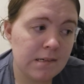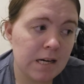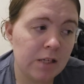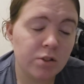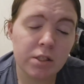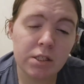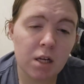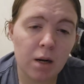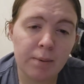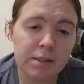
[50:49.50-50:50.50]
I was gonna
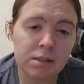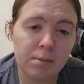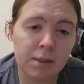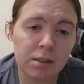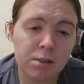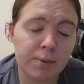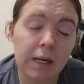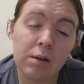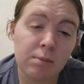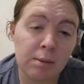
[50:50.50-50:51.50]
talk about something else, but
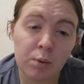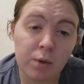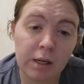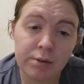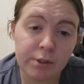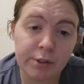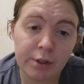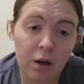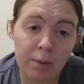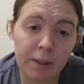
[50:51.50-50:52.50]
I don't remember what I was gonna
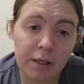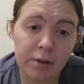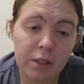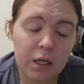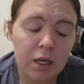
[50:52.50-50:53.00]
talk about.